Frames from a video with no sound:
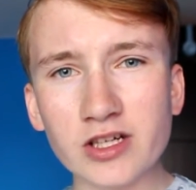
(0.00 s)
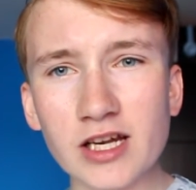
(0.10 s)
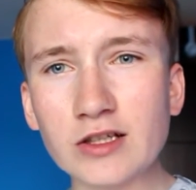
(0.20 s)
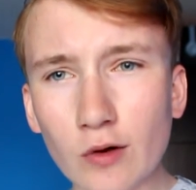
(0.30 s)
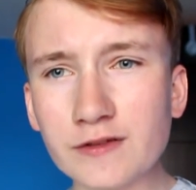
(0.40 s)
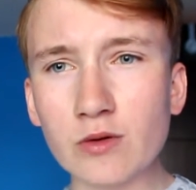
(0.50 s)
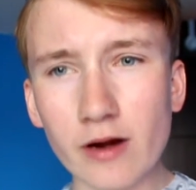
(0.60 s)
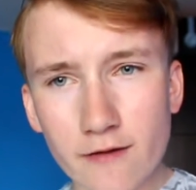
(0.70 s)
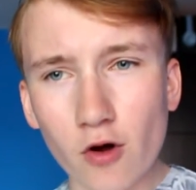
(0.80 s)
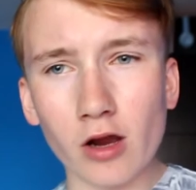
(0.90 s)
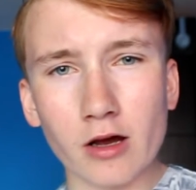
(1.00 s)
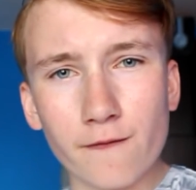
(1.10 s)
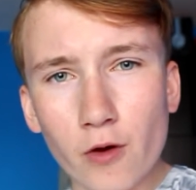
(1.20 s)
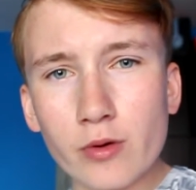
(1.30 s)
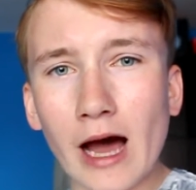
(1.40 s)
And it's obviously when you've got like a
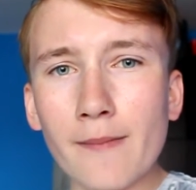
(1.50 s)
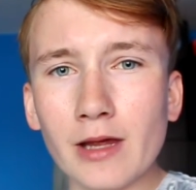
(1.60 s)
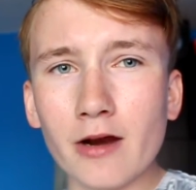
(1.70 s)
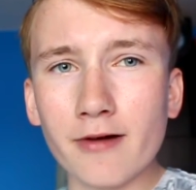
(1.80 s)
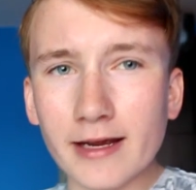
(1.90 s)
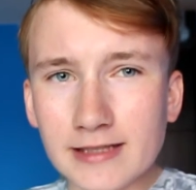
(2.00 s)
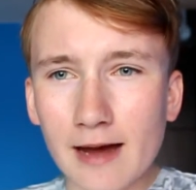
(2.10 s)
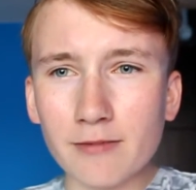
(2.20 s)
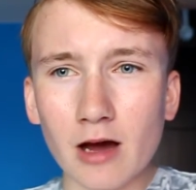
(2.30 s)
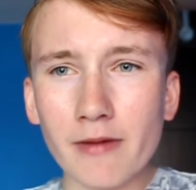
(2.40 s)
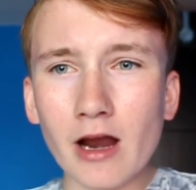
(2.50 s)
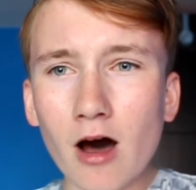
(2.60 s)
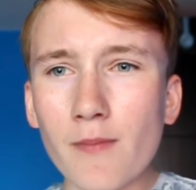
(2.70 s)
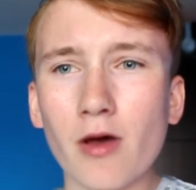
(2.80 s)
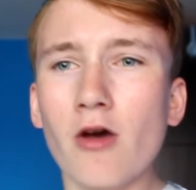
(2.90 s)
vocabulary exam coming
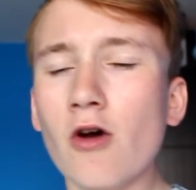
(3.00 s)
up,